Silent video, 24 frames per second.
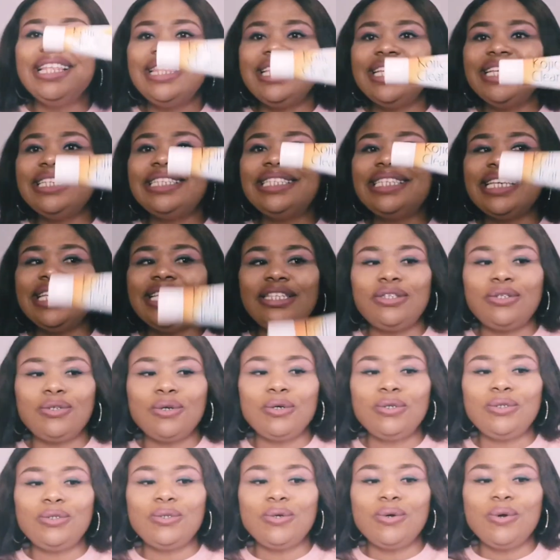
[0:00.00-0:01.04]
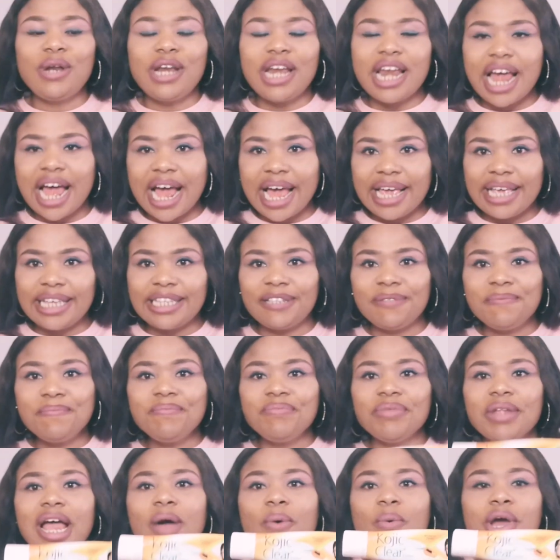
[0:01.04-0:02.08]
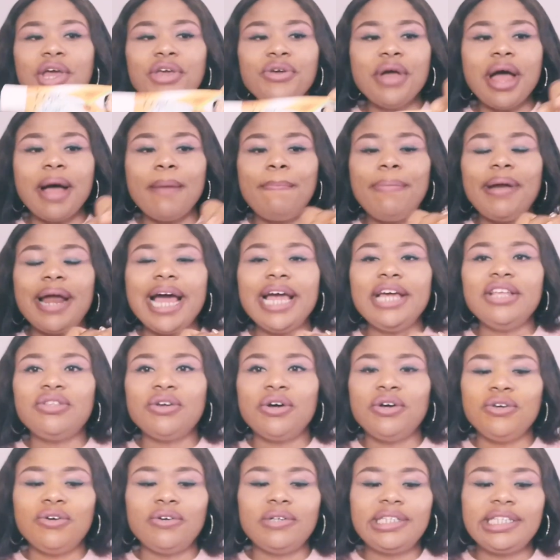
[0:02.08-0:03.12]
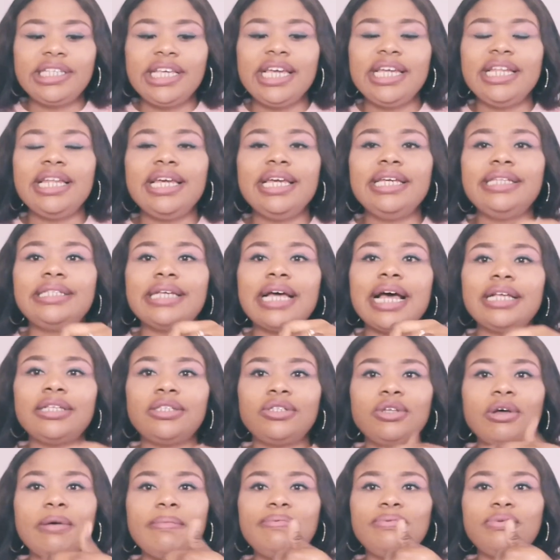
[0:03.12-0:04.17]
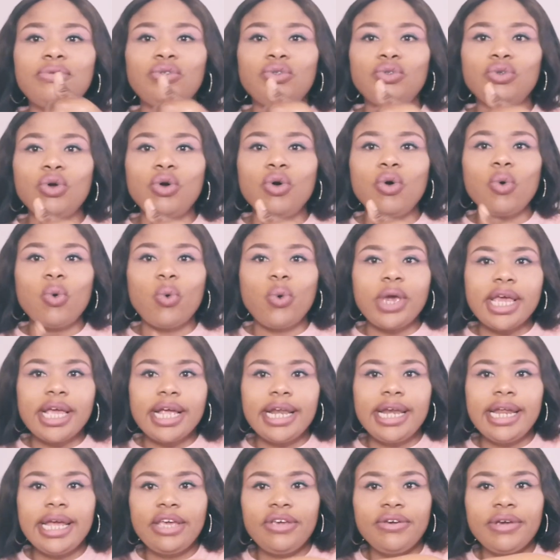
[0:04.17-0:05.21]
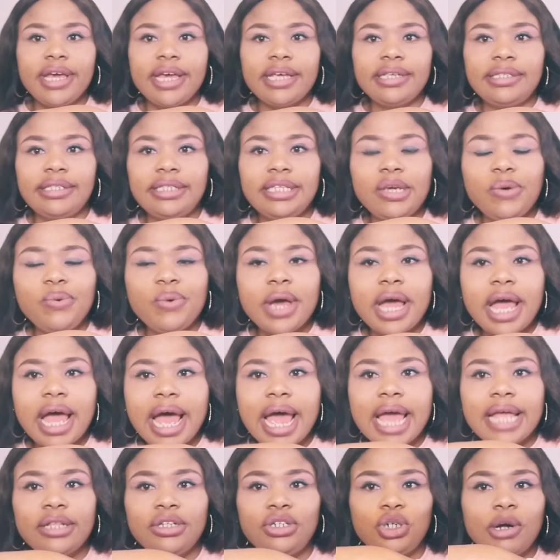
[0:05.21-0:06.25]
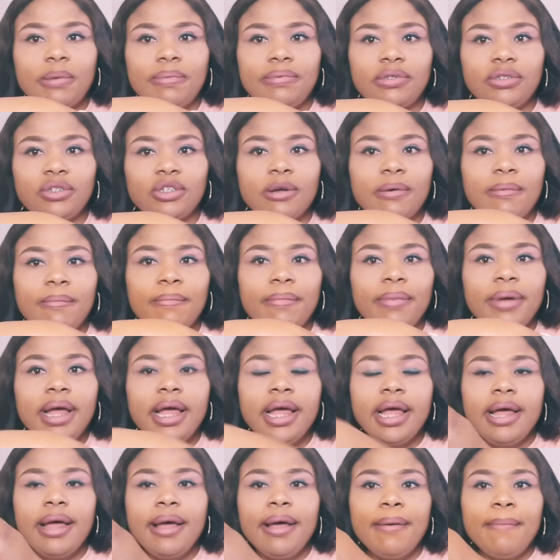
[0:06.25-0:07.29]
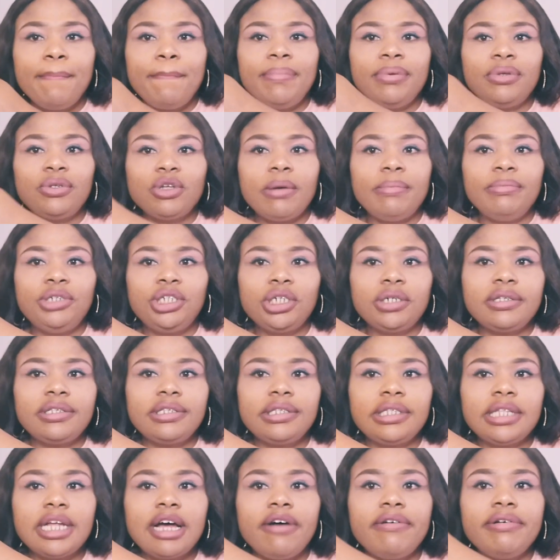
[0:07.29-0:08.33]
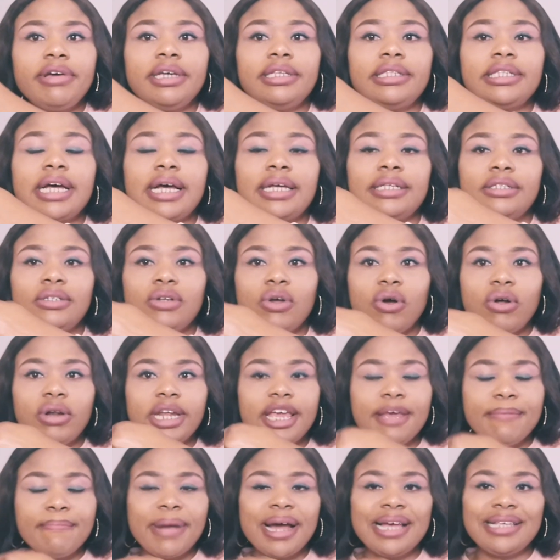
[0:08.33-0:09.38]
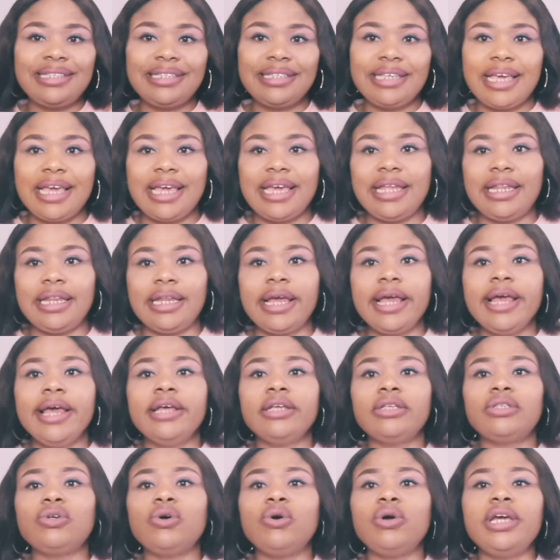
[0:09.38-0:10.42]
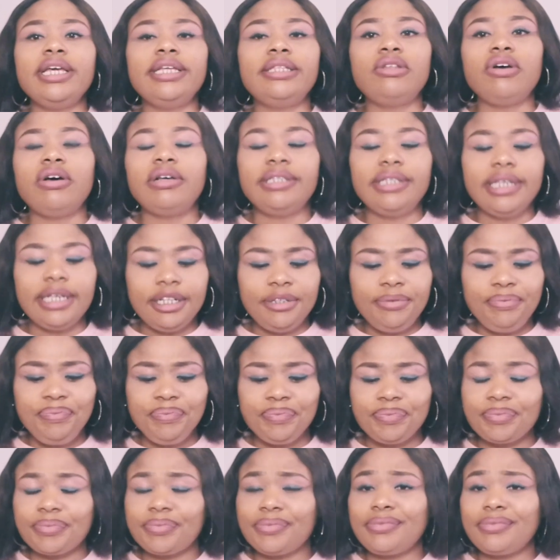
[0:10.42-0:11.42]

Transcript: this is so nice. And when you apply it on your skin, it absorbs so quickly. You can see where I dropped some just now. It has gone in my skin, so it doesn't